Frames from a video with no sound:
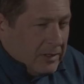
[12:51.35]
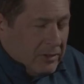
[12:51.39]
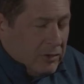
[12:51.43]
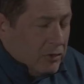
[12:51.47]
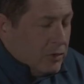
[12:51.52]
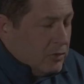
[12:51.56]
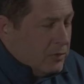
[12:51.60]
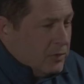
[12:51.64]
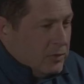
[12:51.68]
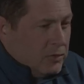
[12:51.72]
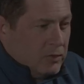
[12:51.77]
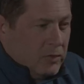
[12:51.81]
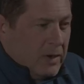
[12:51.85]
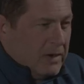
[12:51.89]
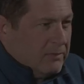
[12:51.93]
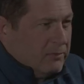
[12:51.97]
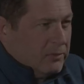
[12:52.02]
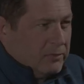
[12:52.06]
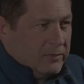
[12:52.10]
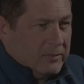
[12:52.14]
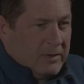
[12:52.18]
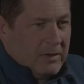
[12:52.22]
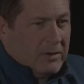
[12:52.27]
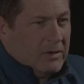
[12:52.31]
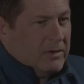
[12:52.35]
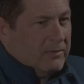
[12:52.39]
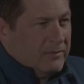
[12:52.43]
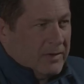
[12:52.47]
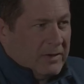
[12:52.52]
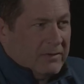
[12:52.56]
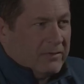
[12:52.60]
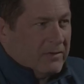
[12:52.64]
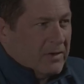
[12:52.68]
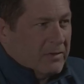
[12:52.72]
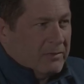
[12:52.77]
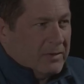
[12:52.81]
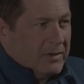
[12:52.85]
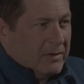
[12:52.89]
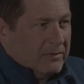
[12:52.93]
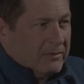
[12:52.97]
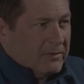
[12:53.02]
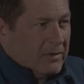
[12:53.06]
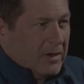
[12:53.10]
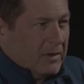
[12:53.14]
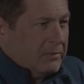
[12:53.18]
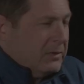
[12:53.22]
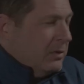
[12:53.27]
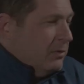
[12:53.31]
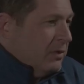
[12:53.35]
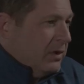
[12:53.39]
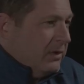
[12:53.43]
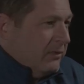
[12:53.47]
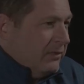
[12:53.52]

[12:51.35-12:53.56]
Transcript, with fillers: And, you know, and whoever was there, if they saw me, they saw me.